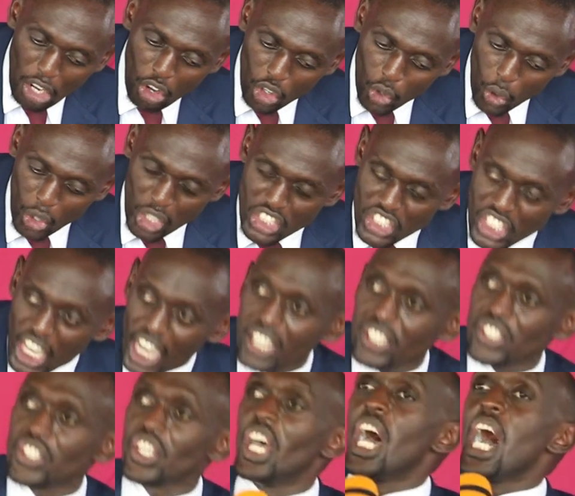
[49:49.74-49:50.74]
local
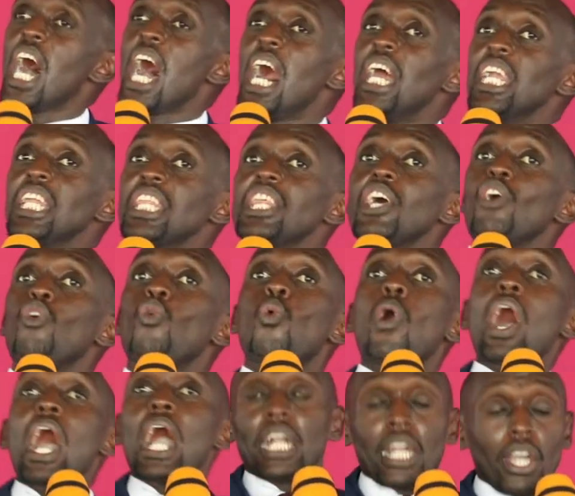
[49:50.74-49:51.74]
church and the
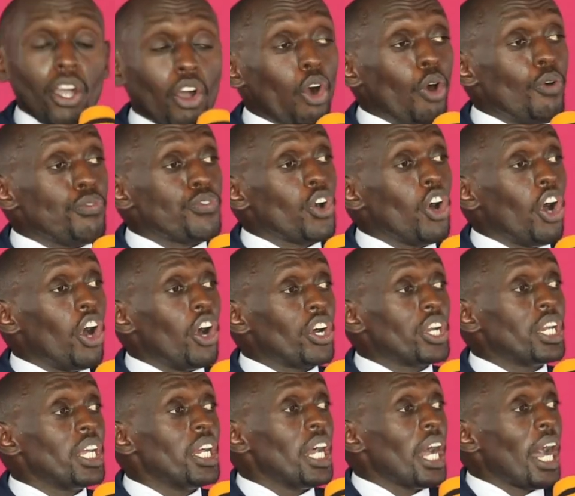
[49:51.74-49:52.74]
work of
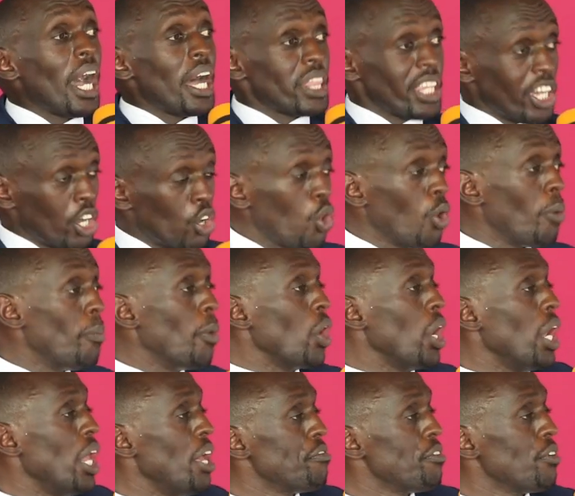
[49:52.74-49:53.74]
God at the global
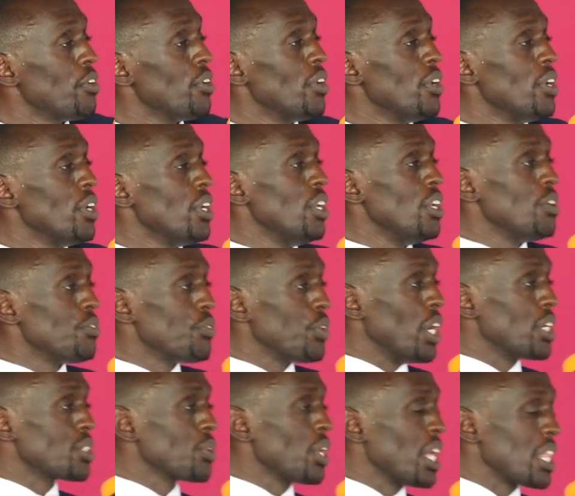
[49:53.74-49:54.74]
level. If
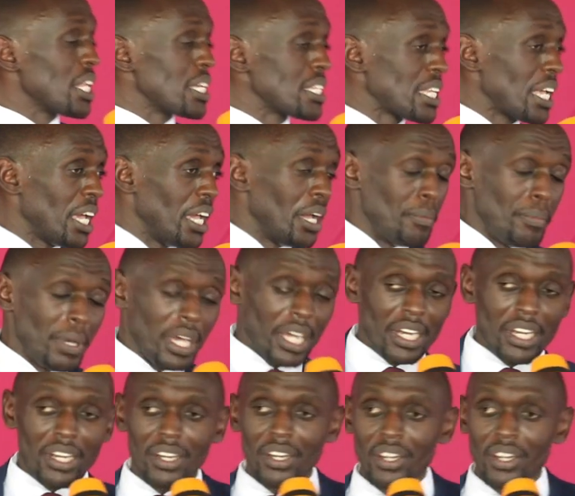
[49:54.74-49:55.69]
we are together, say amen.